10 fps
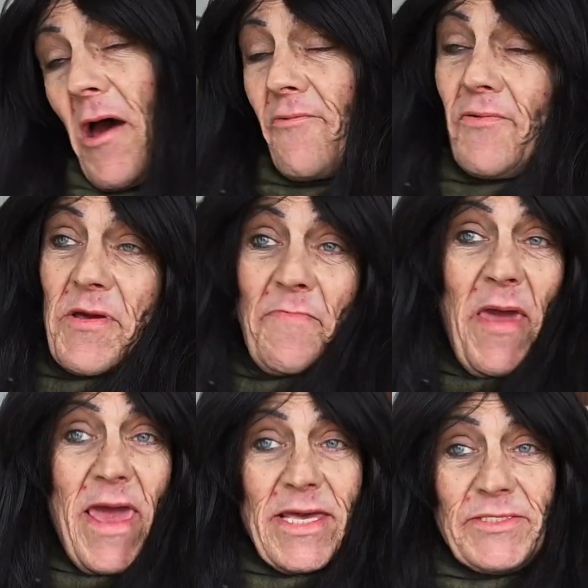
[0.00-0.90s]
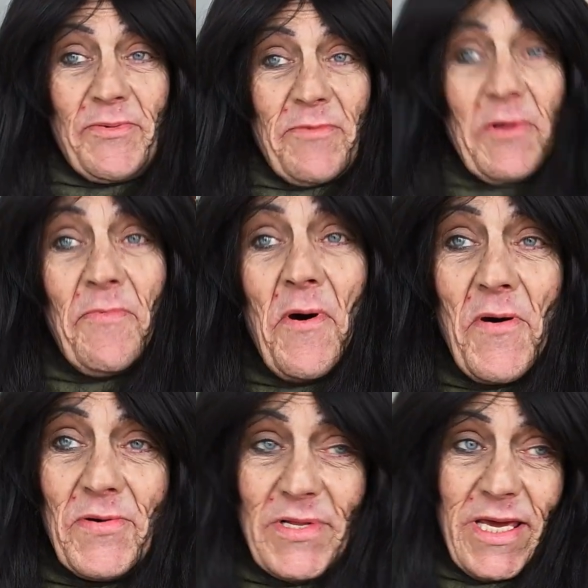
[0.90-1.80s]
A free pass from the
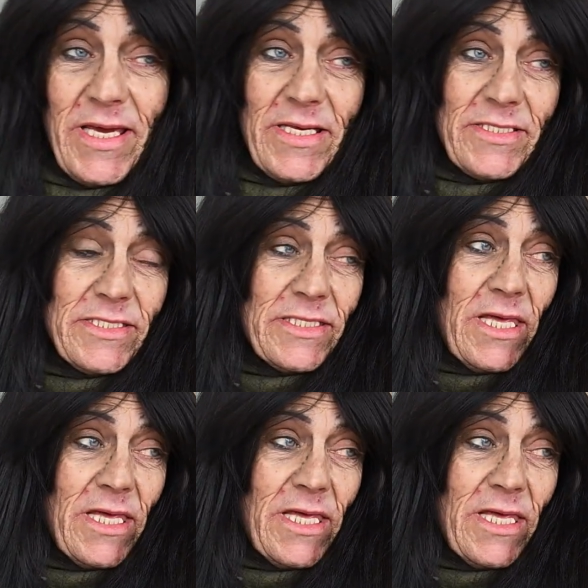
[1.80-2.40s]
police.